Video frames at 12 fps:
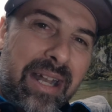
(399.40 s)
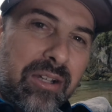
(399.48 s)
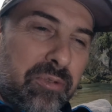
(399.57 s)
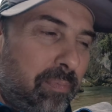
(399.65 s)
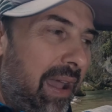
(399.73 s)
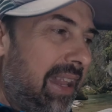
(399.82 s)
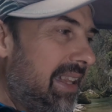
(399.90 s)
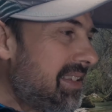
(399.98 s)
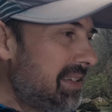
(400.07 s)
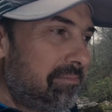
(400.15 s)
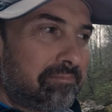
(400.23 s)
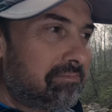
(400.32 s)
bit out of
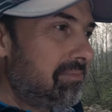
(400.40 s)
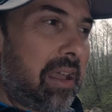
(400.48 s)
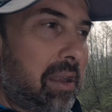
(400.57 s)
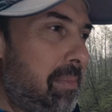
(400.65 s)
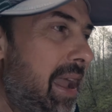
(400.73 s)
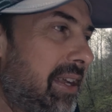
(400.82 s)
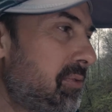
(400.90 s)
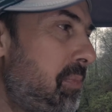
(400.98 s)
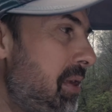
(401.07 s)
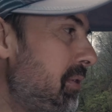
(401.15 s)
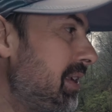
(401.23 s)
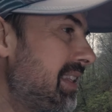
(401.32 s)
balance, in my
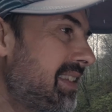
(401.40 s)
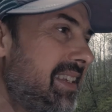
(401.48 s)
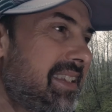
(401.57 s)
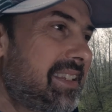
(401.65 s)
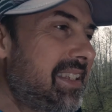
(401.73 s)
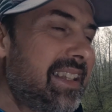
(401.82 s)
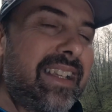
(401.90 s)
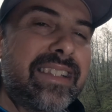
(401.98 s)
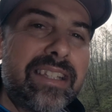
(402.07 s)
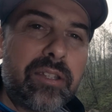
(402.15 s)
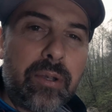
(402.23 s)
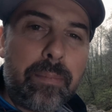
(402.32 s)
experience, this this
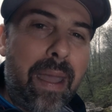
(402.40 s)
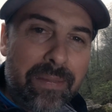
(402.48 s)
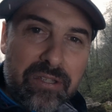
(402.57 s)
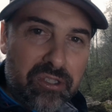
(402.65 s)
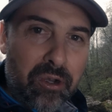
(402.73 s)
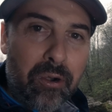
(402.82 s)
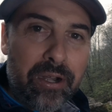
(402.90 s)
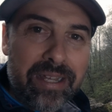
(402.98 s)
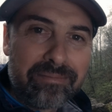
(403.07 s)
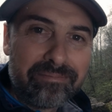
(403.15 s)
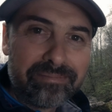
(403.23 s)
leads into the better story.